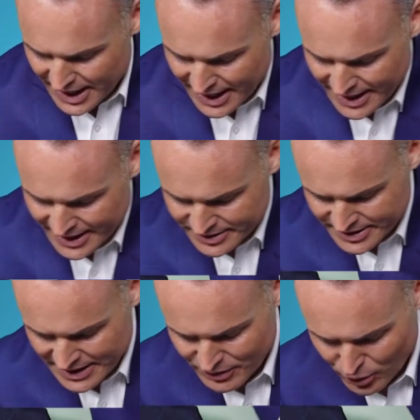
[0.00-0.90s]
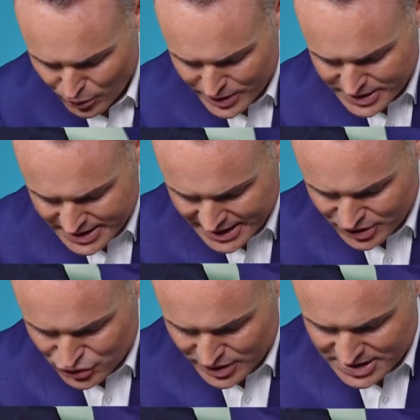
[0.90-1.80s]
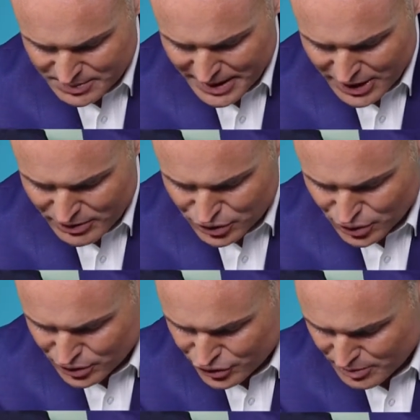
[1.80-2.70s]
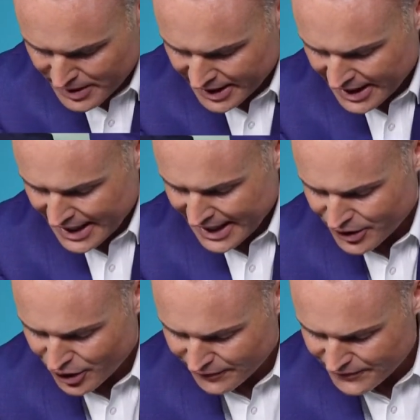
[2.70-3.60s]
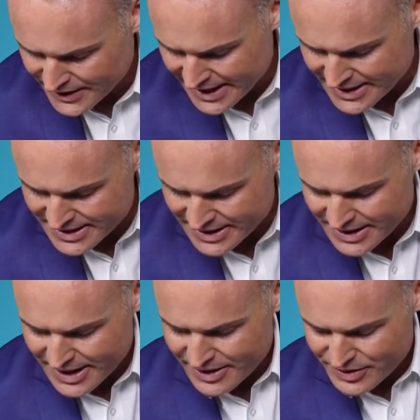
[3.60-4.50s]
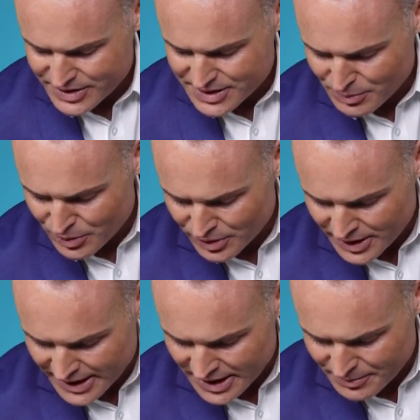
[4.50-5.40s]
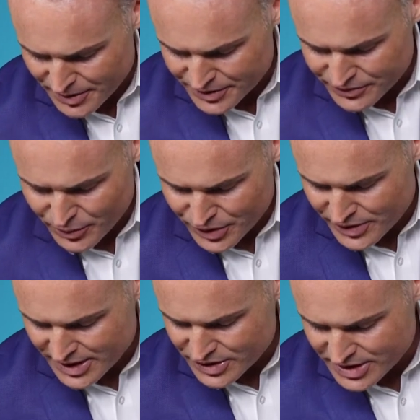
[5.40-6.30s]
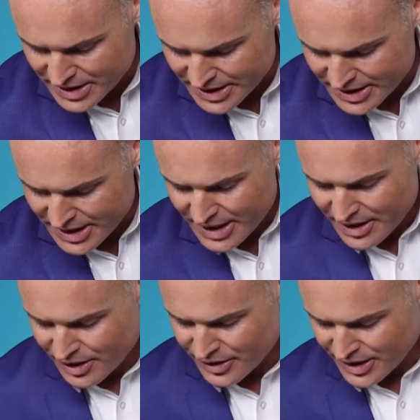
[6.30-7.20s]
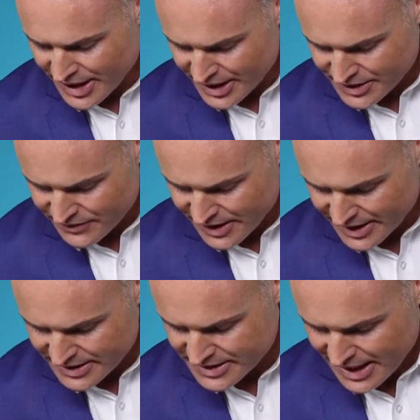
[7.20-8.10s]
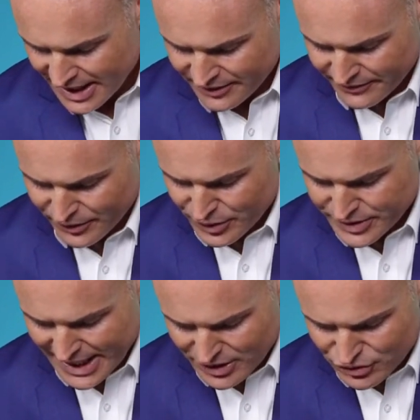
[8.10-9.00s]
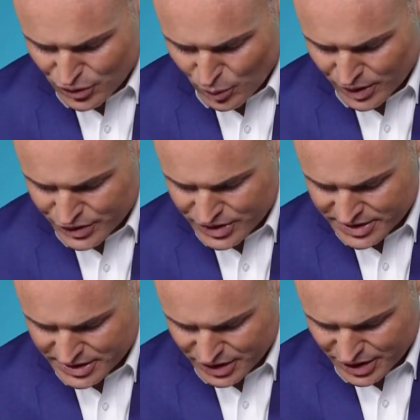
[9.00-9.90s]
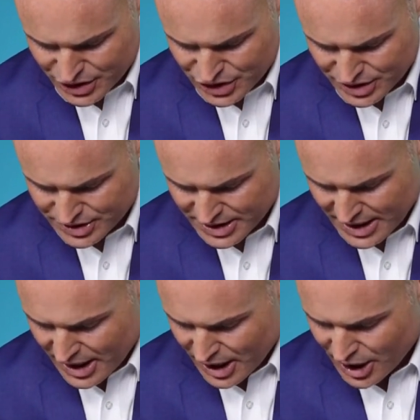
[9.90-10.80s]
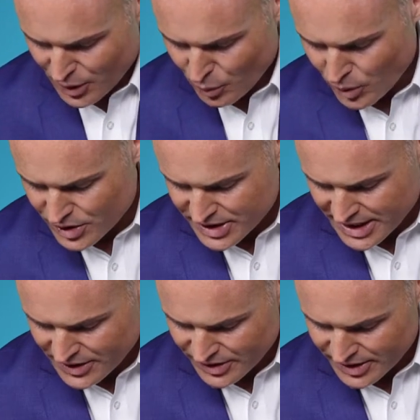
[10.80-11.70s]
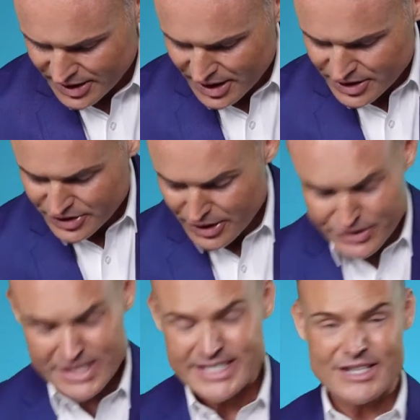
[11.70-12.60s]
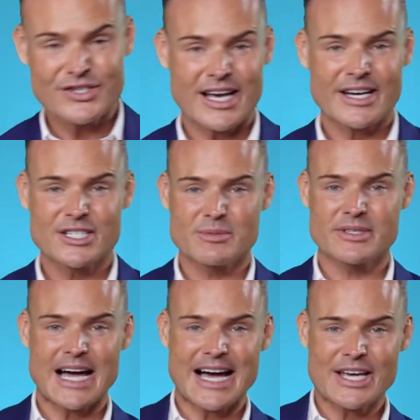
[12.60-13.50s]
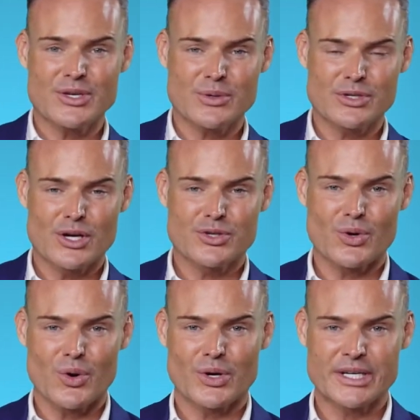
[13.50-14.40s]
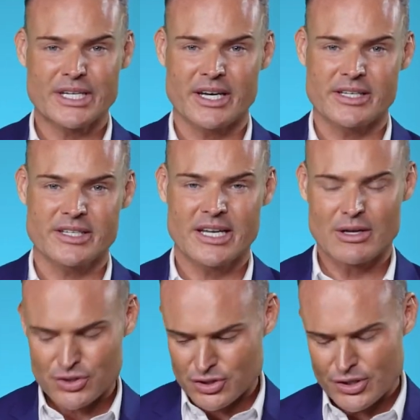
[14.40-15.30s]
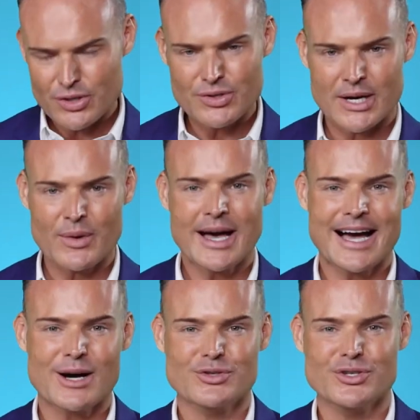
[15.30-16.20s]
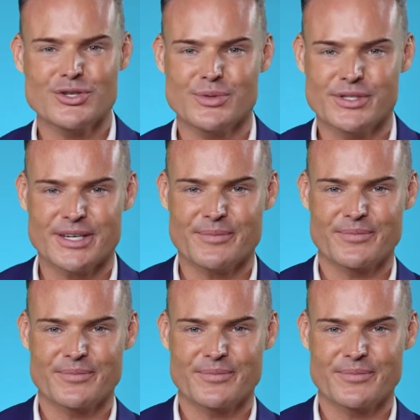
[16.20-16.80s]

And I have always take a transparent toiletry bag, and not forgetting the small earpods for when you're actually on a night flight. And for those extra watches, this cushioned watch carrier. So those are the essential items that I use to organise, and I'll show you now how to use them.